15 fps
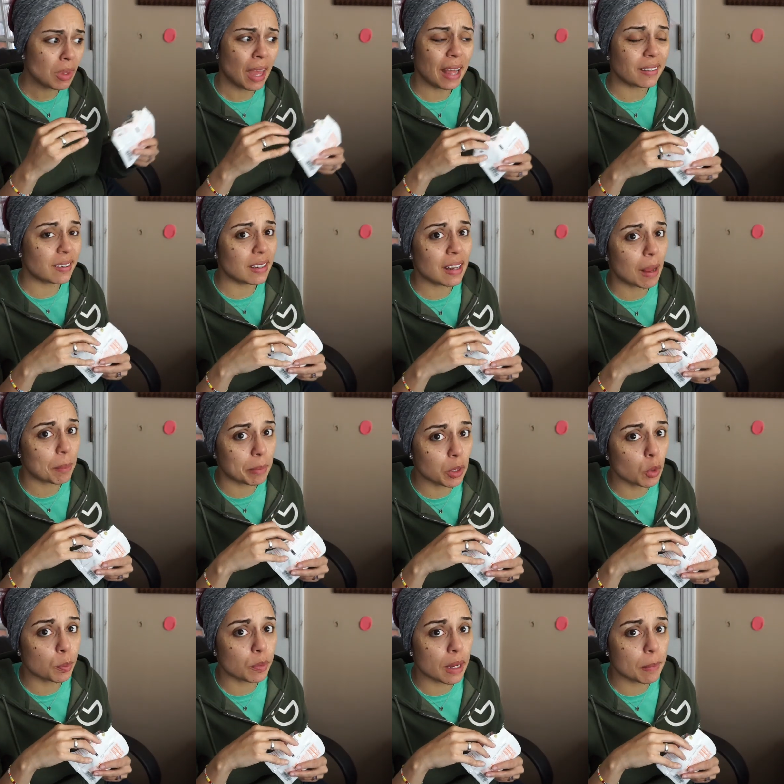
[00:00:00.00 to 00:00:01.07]
I did not
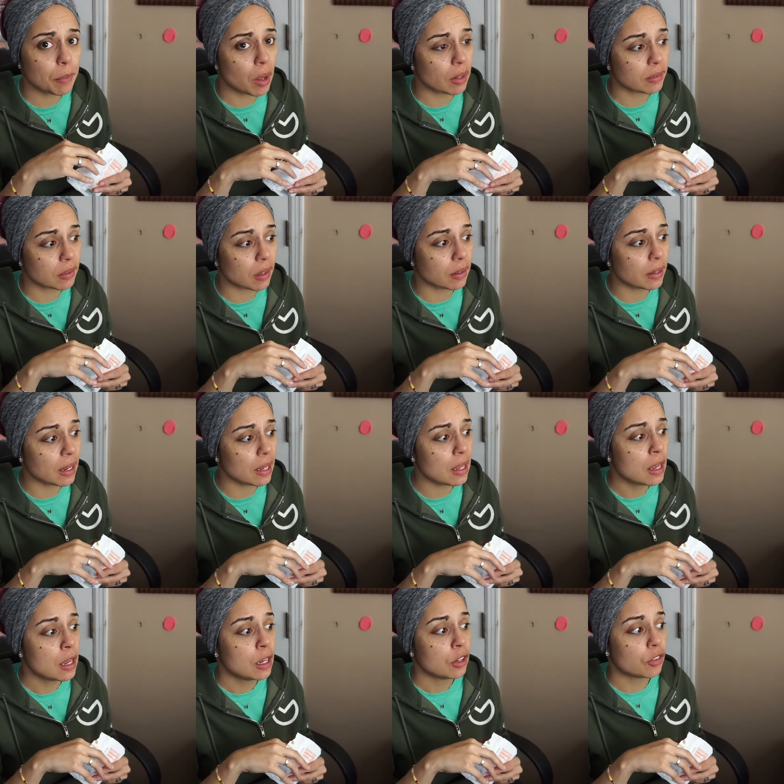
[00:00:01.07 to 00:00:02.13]
meal prep on Sunday,
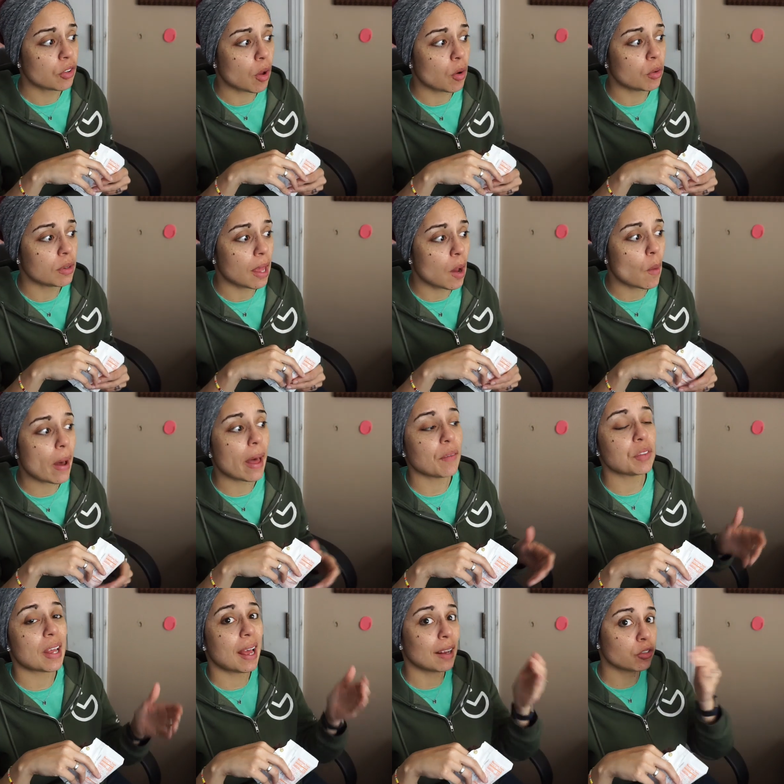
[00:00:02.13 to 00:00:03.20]
so now I have
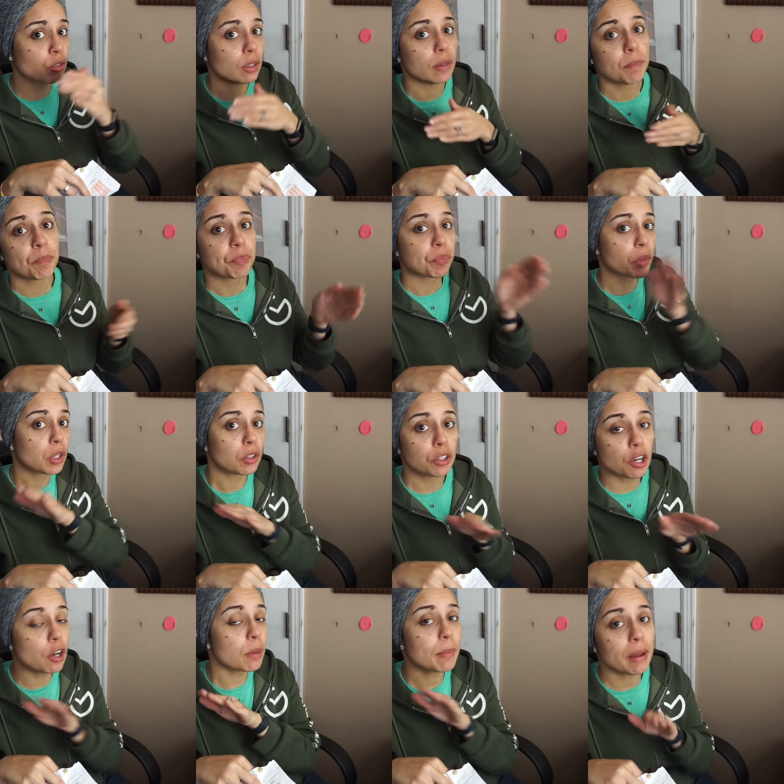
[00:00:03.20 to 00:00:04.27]
to actually
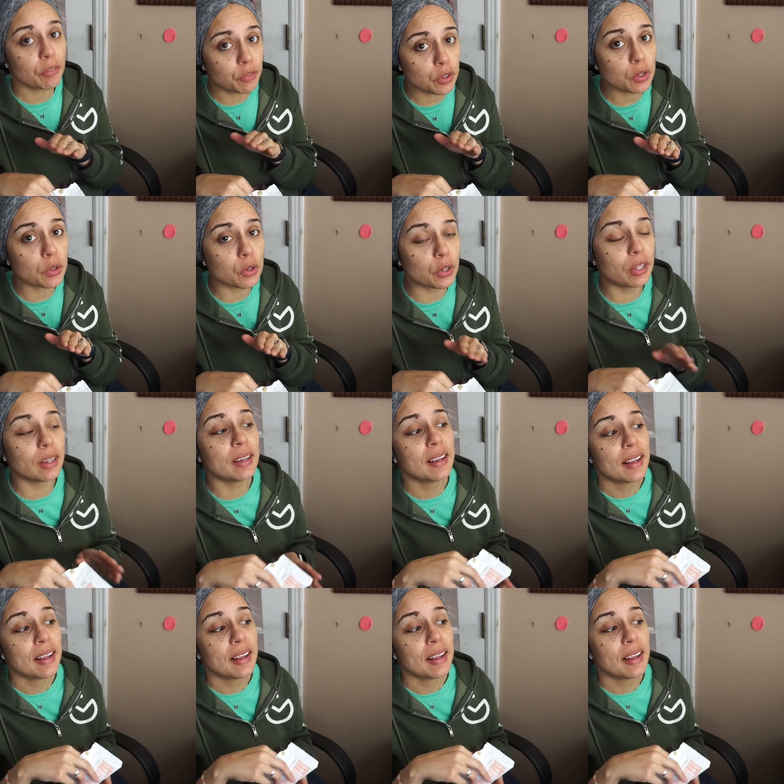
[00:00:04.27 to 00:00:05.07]
cook my food